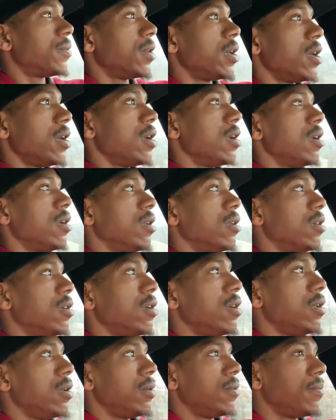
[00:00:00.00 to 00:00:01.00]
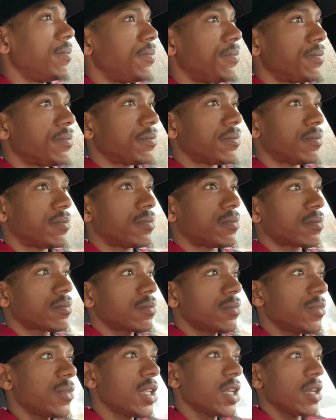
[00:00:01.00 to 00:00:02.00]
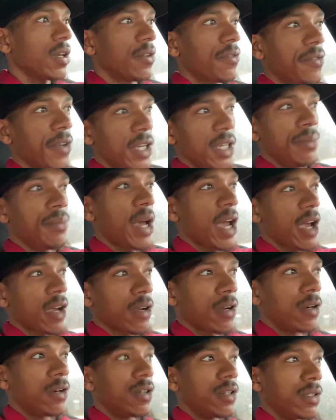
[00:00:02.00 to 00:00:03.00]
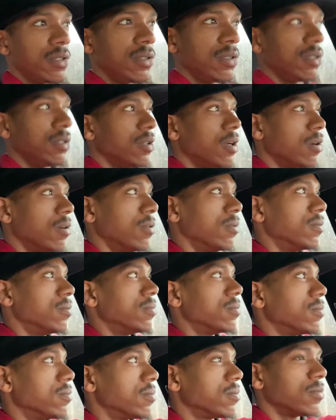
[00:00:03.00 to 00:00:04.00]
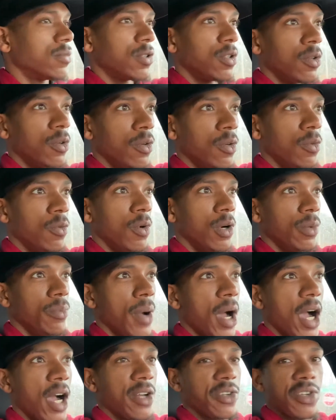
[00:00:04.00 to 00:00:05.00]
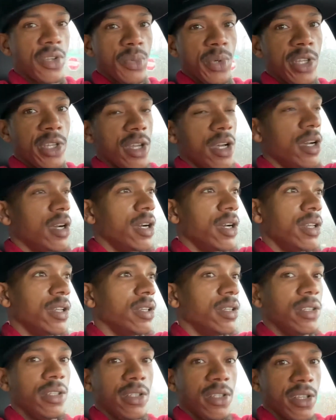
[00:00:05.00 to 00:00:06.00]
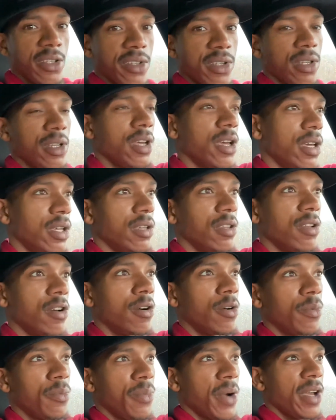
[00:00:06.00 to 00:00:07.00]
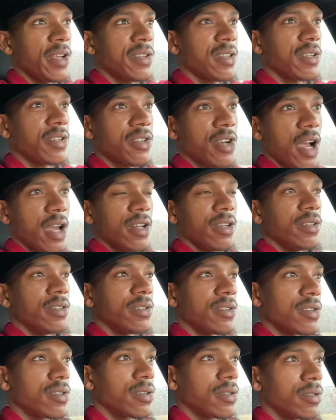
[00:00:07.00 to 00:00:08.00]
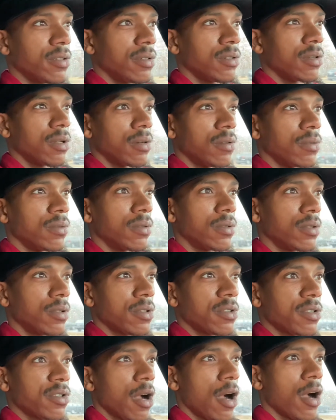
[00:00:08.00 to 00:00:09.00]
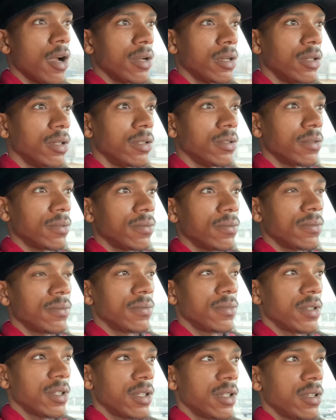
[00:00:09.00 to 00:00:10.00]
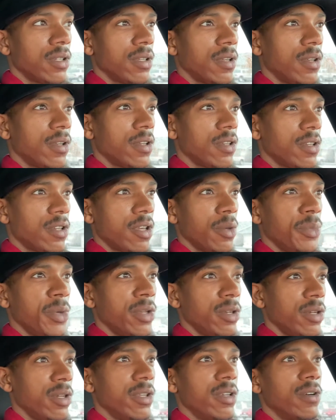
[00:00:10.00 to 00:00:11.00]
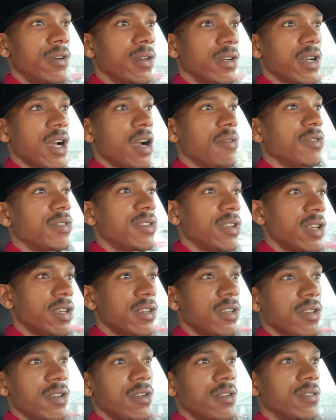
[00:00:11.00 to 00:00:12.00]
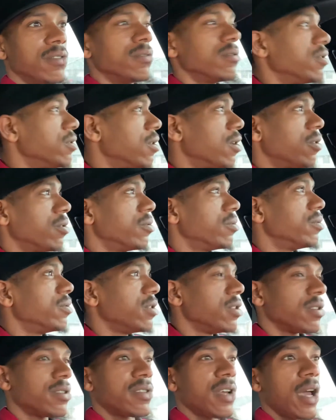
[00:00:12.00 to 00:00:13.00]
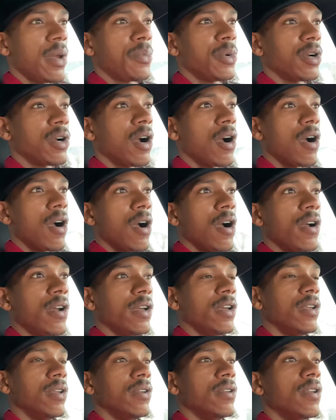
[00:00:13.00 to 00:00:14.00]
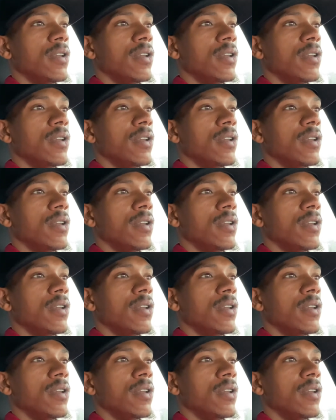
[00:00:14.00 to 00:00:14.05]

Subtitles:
and get feedback on, you know, what mods should be done, this and that. You know, basically trying to, you know, start a community or a conversation on, you know, this type of car, and